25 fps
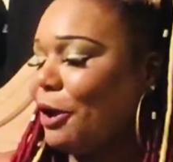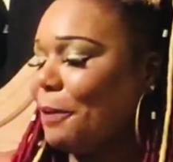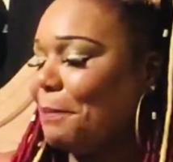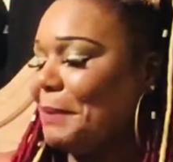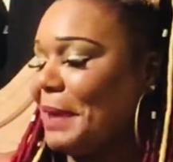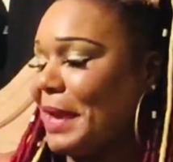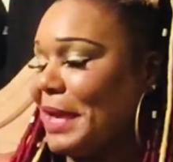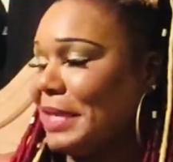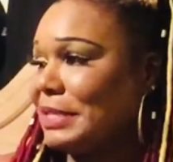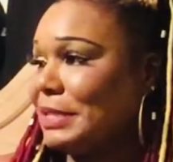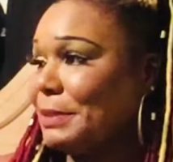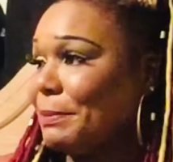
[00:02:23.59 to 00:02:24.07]

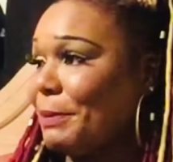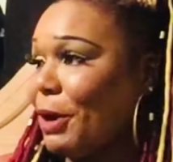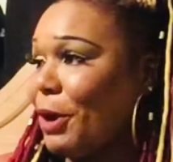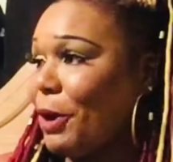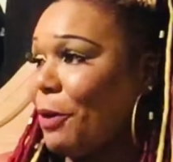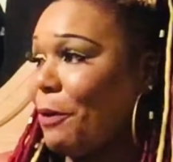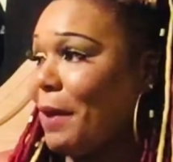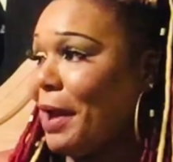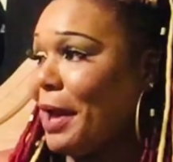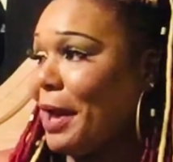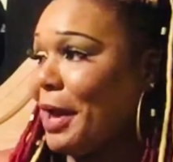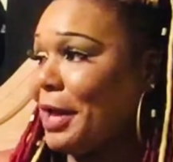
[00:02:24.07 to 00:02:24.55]

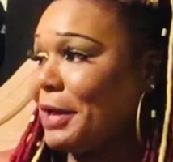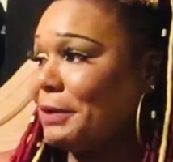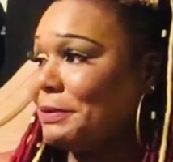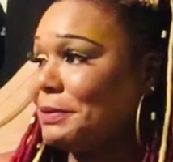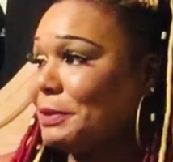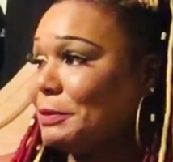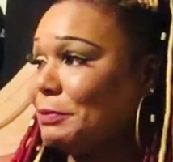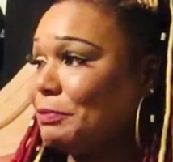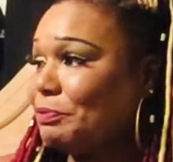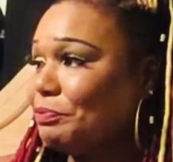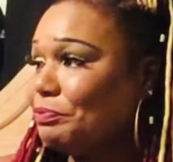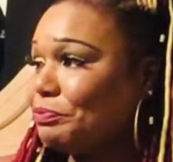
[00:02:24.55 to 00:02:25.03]
Basketball Wives.
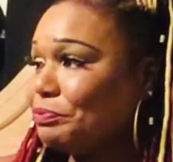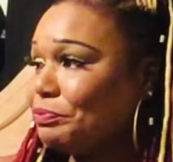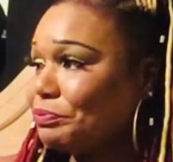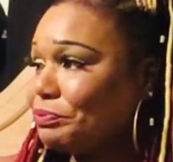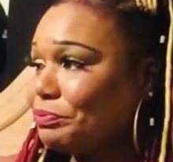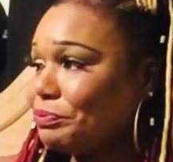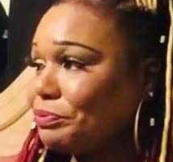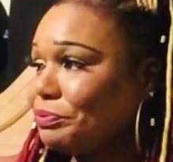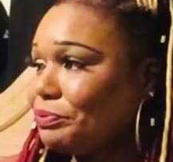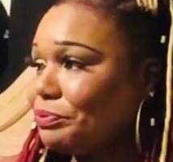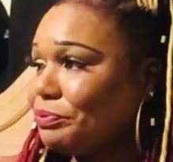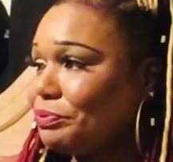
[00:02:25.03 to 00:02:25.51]

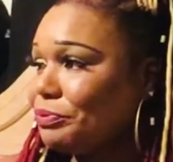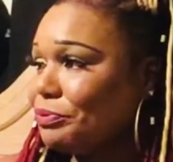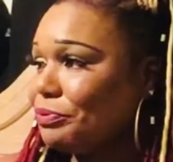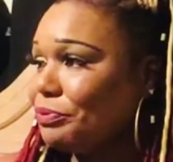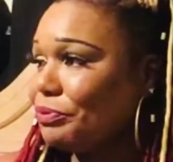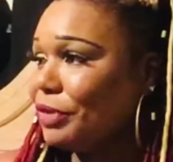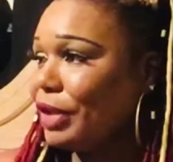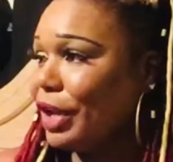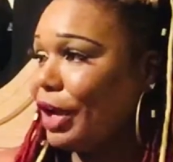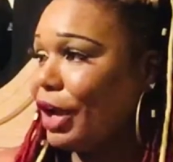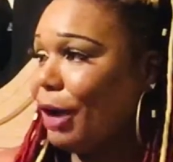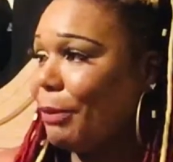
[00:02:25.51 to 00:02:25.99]

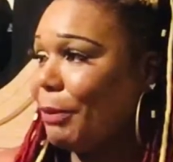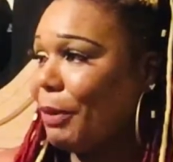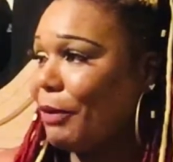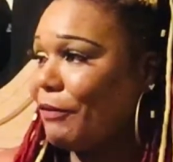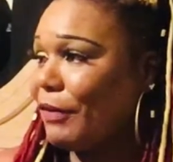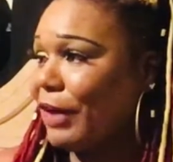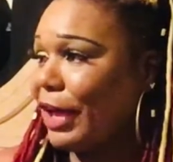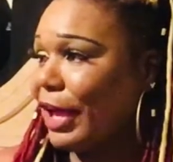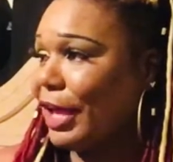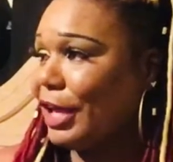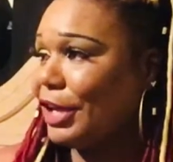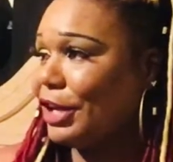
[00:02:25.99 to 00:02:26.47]
It come on
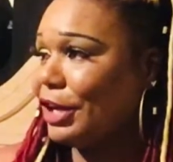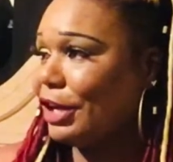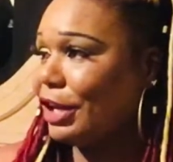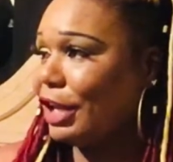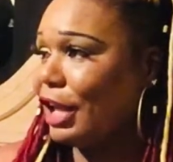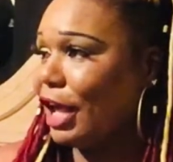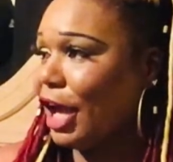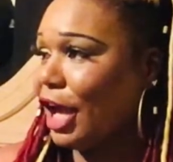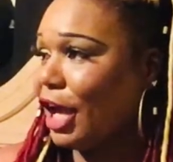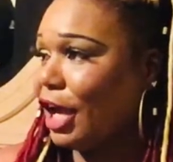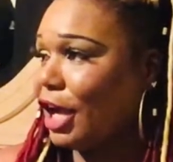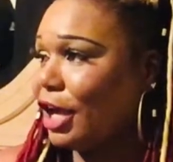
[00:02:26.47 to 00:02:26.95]
for 8
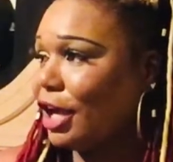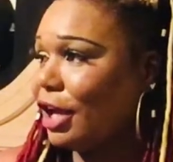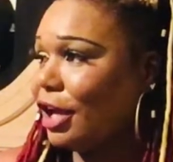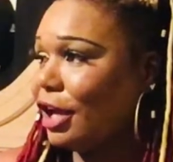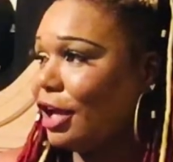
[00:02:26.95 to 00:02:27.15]
o'clock.